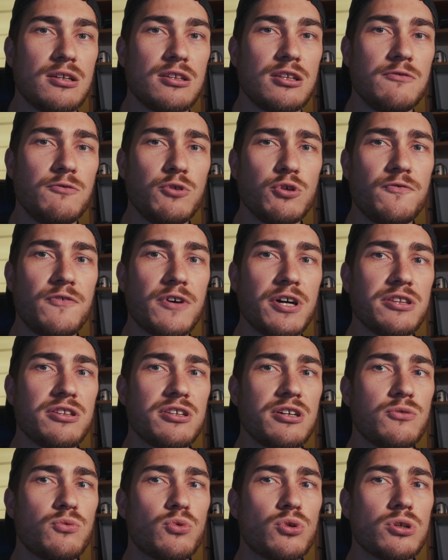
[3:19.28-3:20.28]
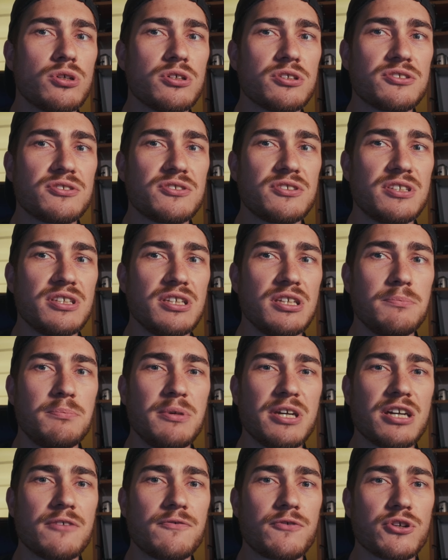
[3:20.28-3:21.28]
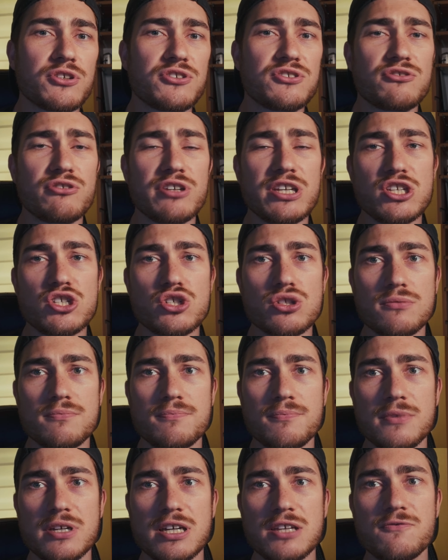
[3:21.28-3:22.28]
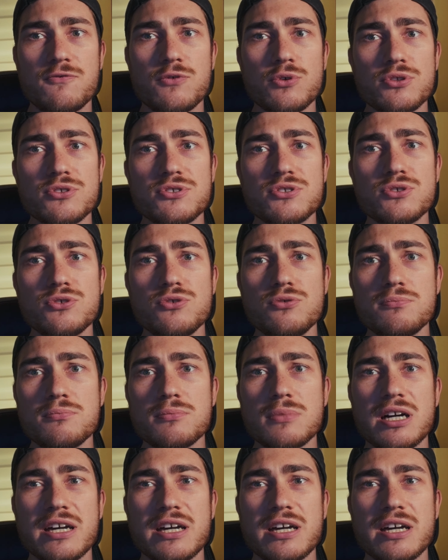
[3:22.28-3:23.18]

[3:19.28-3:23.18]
The viewfinder was the bigger frustration. At full zoom